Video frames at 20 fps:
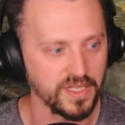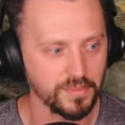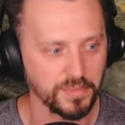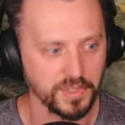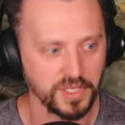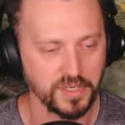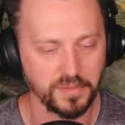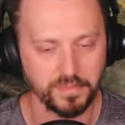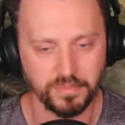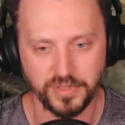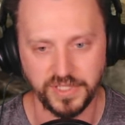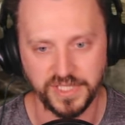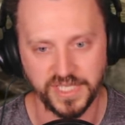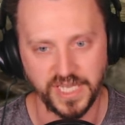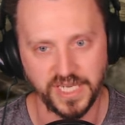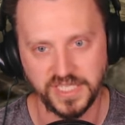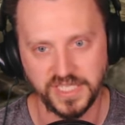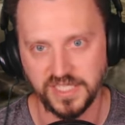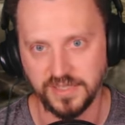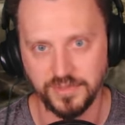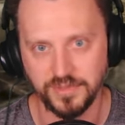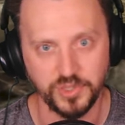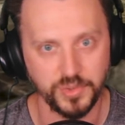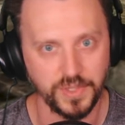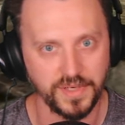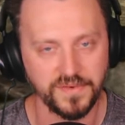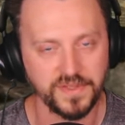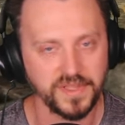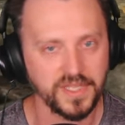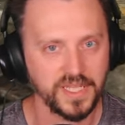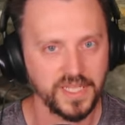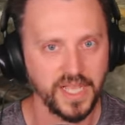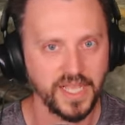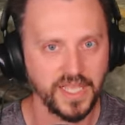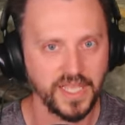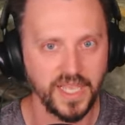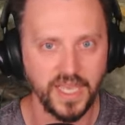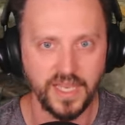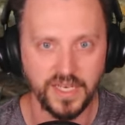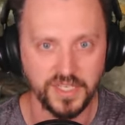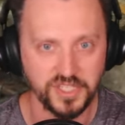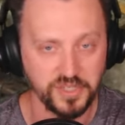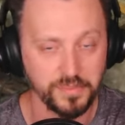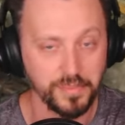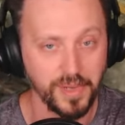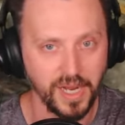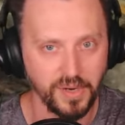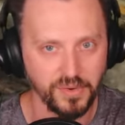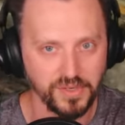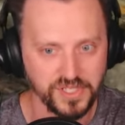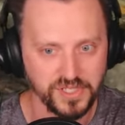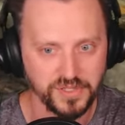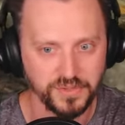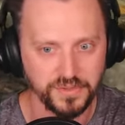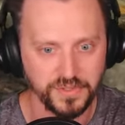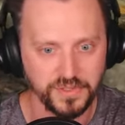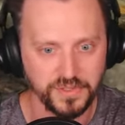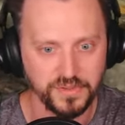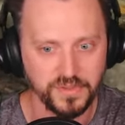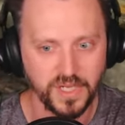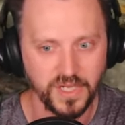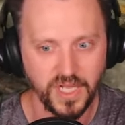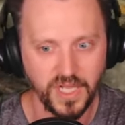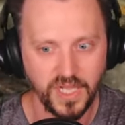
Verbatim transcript: I'm gonna protect him and do everything I can as she powers through